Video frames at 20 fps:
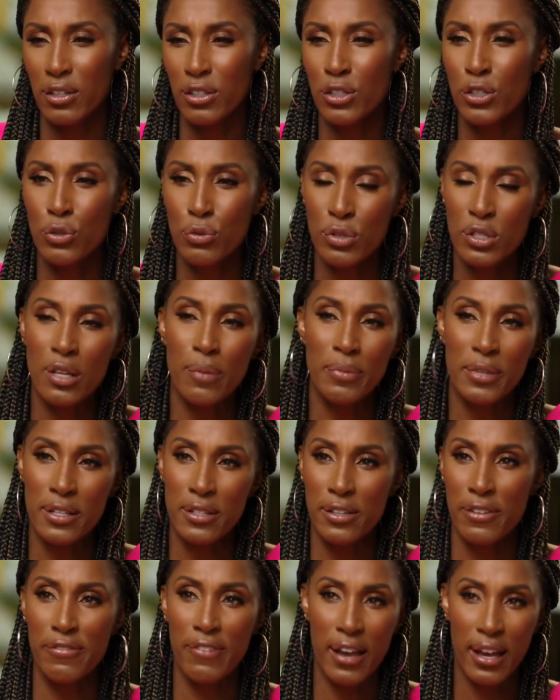do something
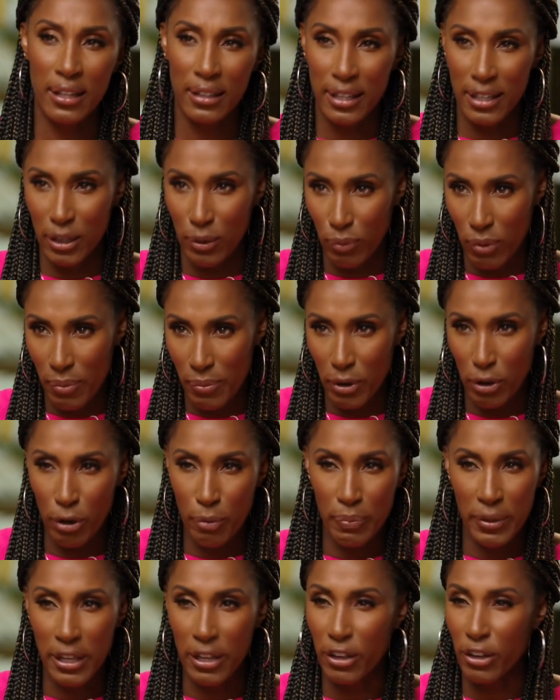to violate a woman or
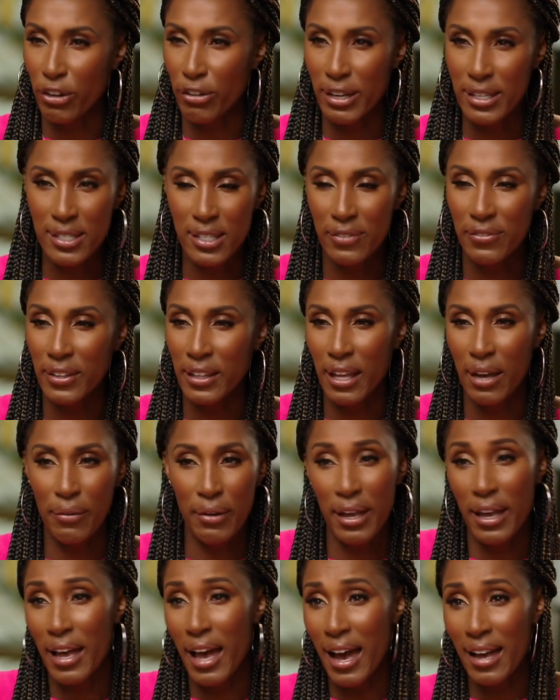be aggressive in that way.